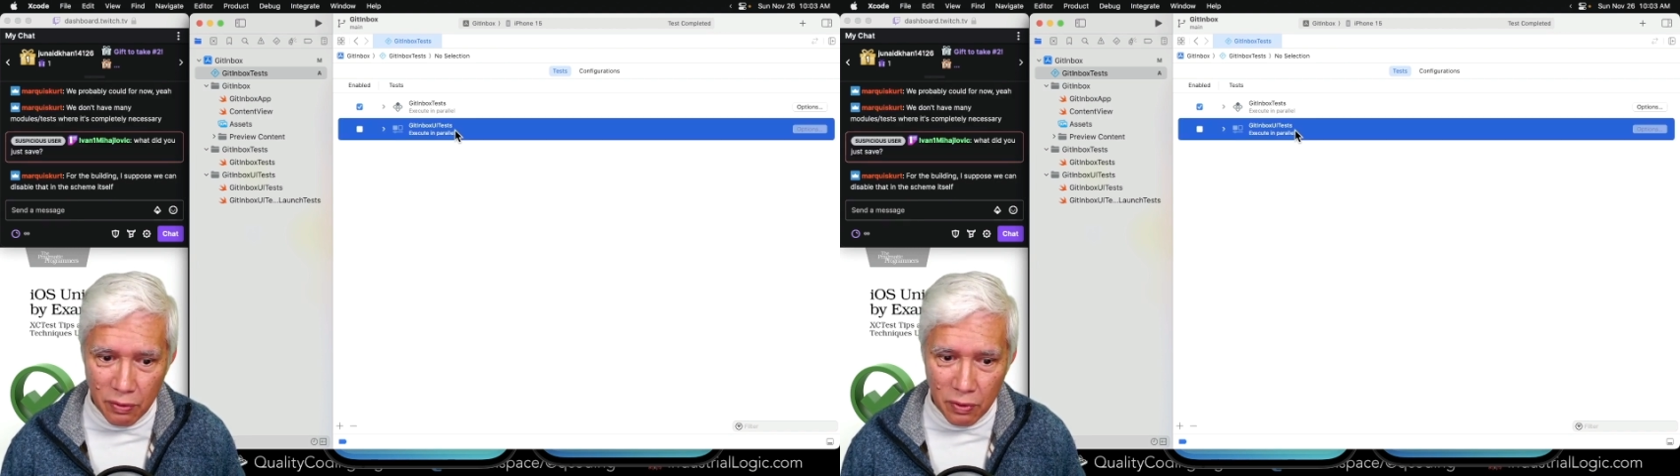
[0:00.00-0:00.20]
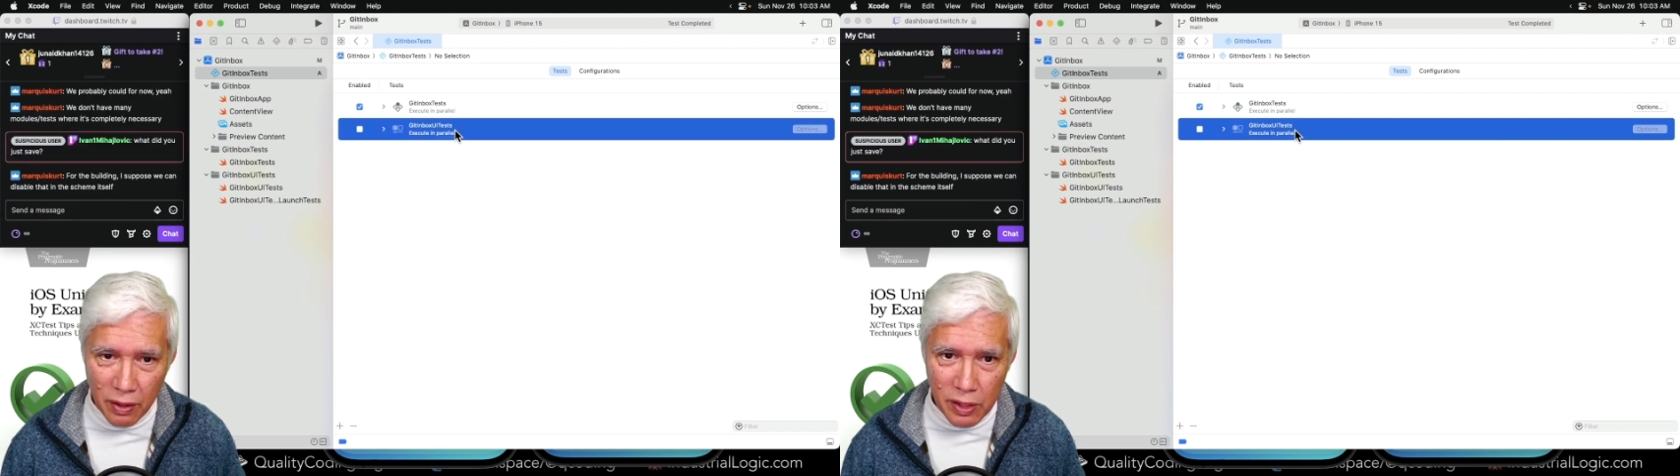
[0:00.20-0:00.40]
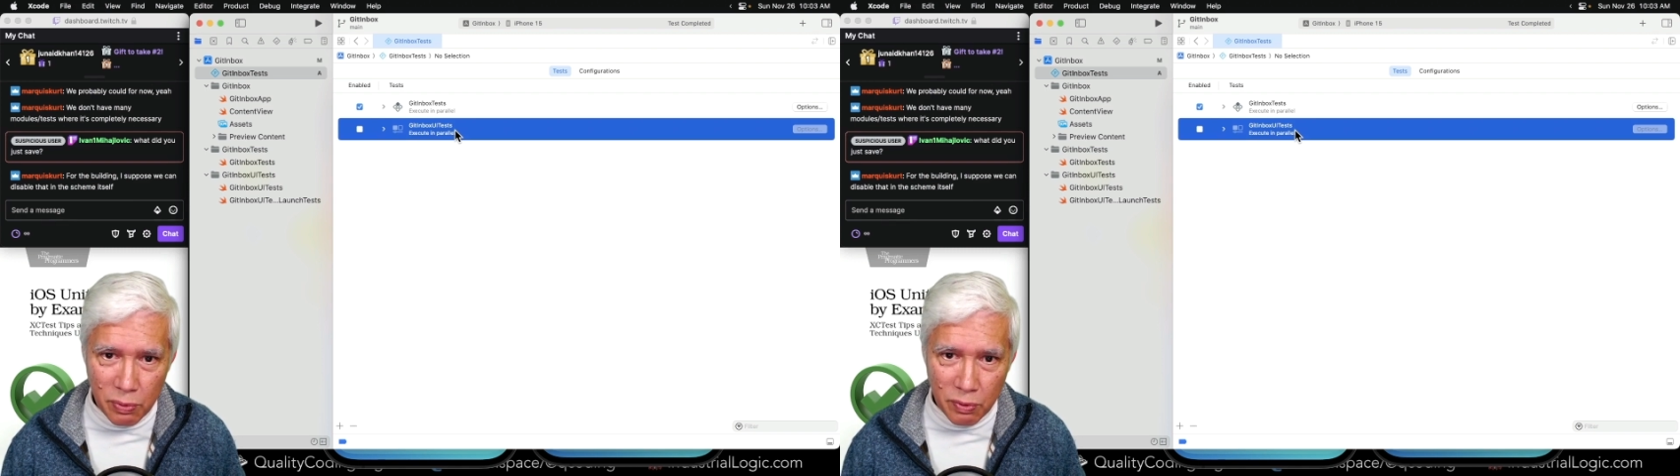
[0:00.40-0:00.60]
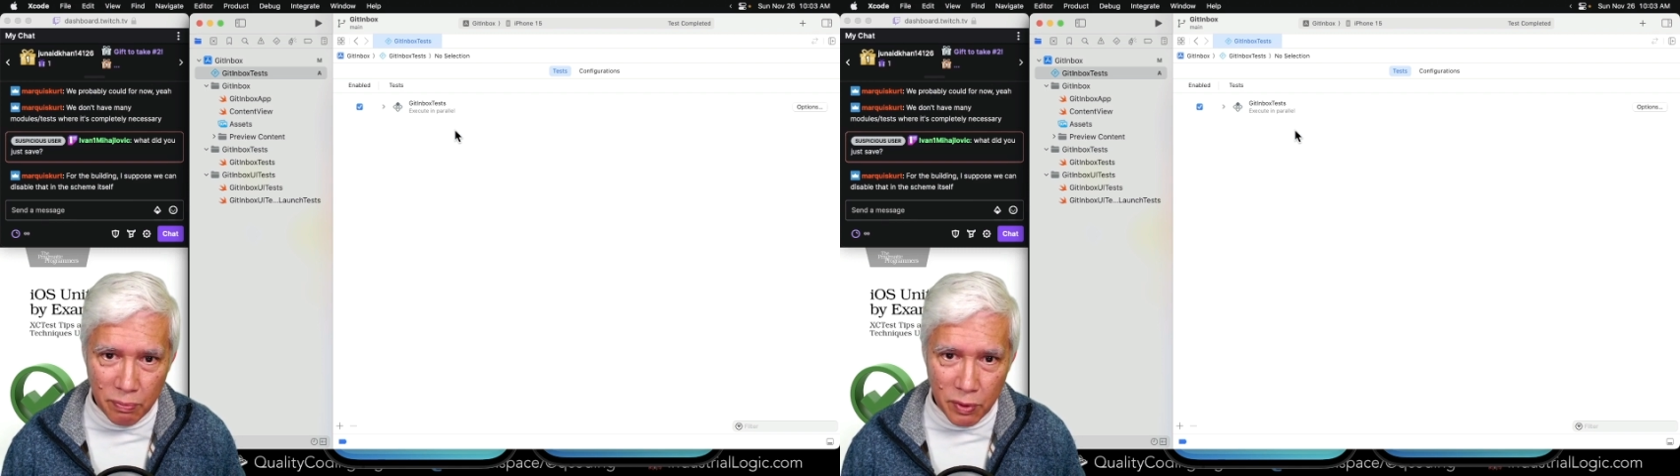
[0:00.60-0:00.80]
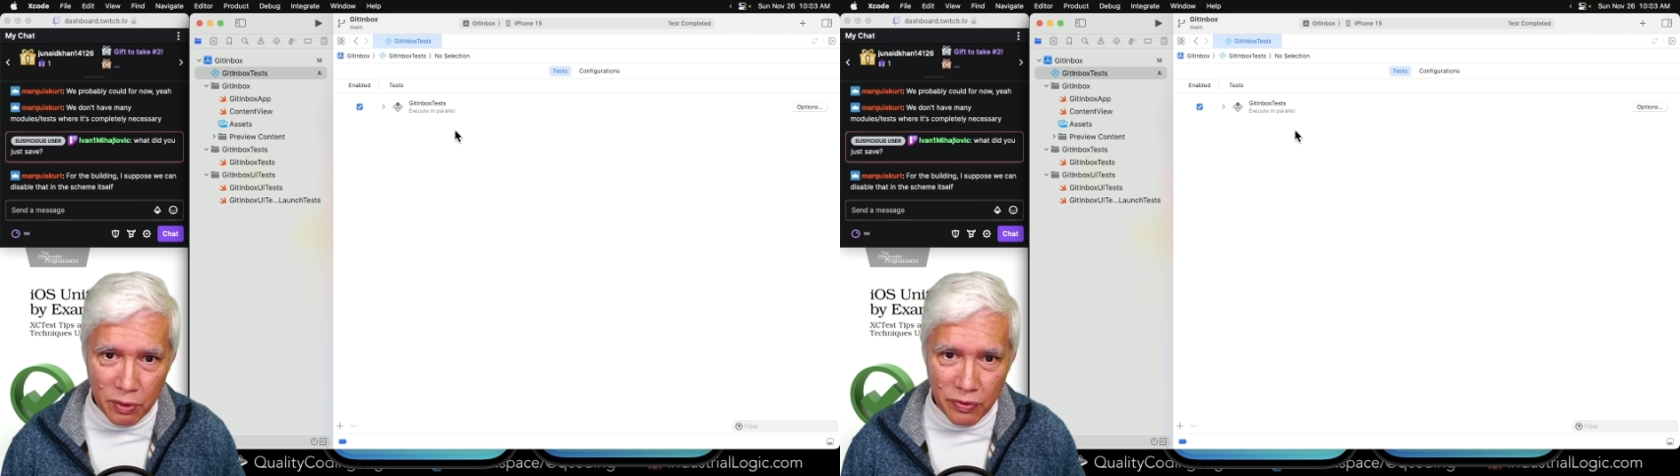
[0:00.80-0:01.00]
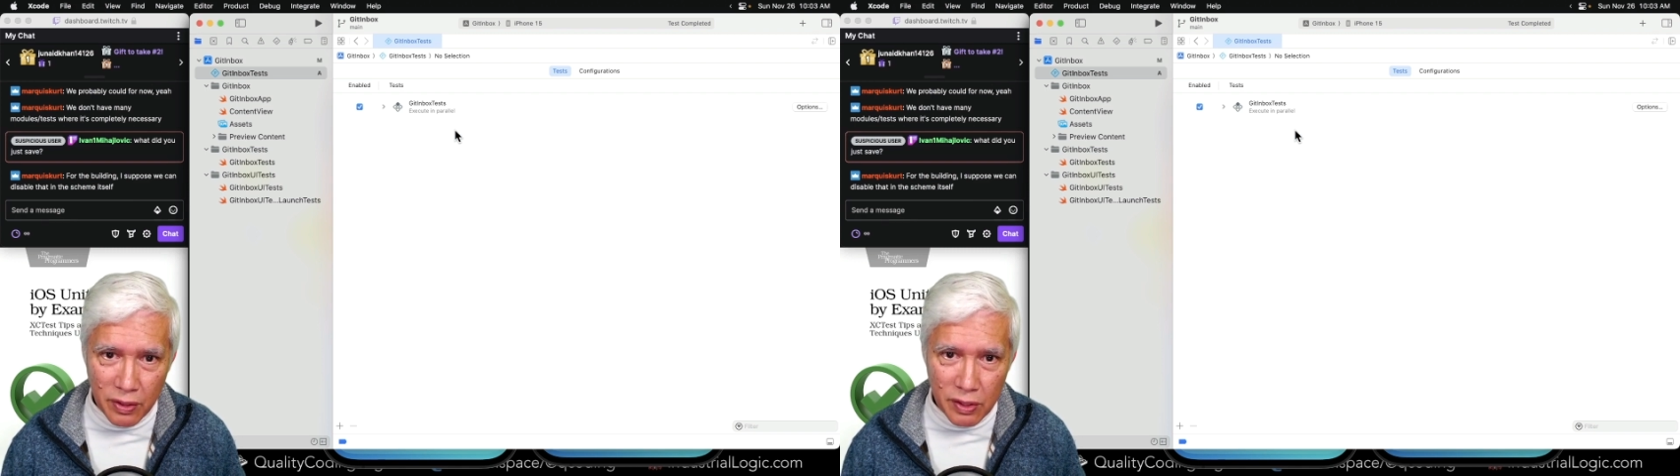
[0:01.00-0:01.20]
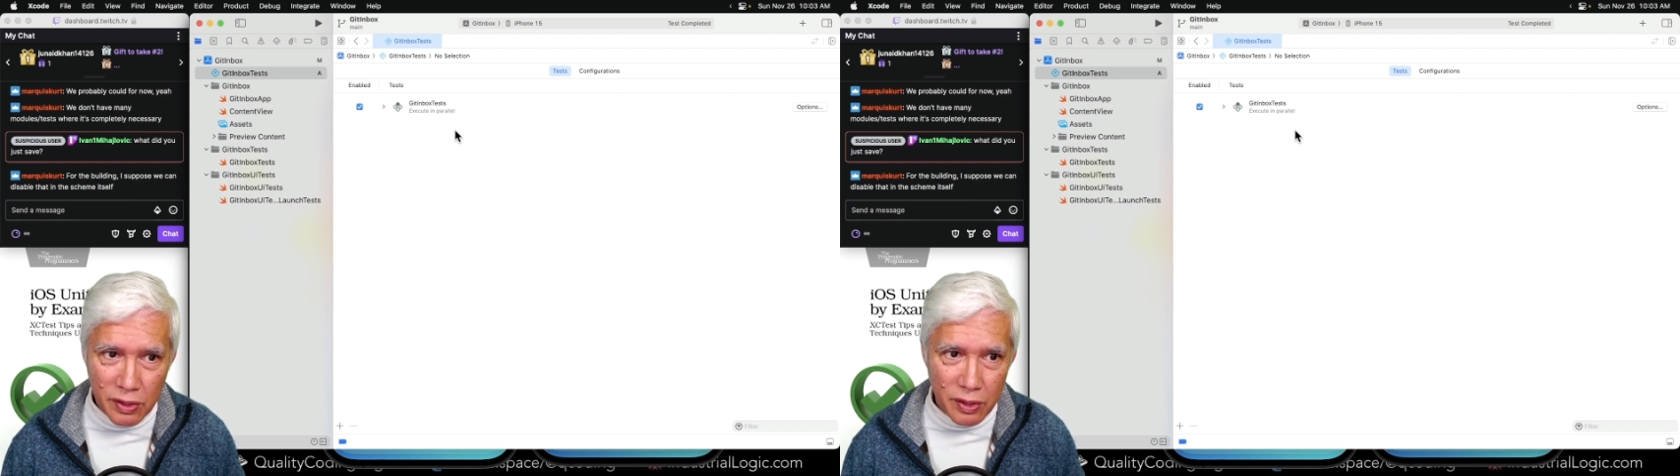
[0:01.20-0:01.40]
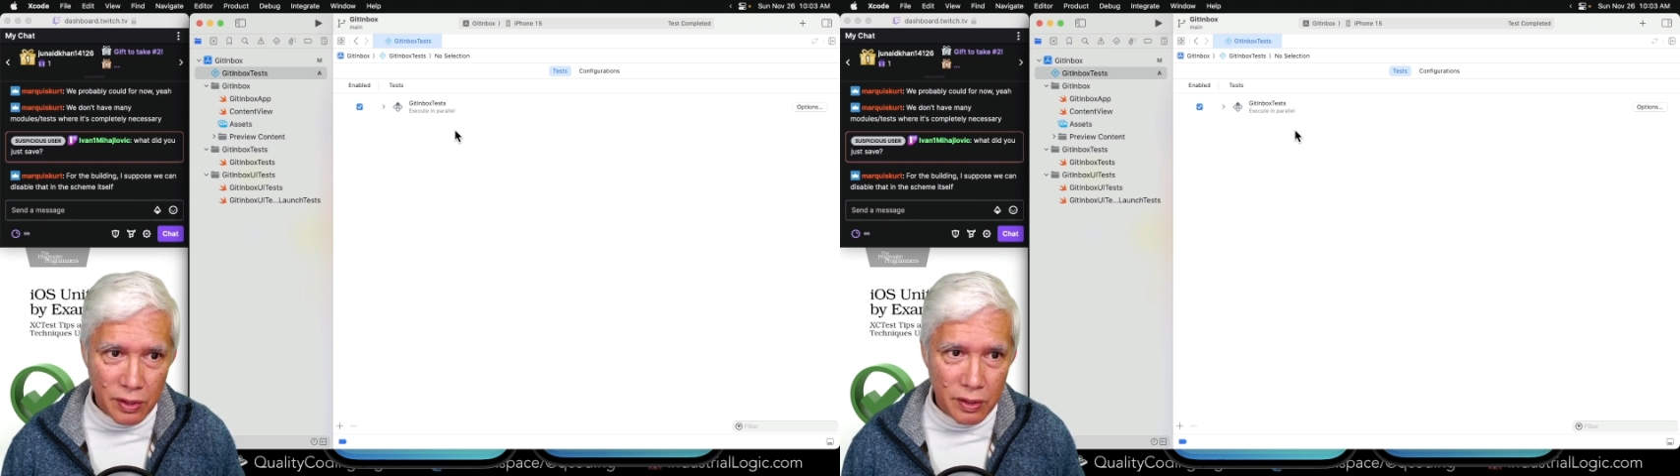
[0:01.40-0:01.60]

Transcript: let's remove this.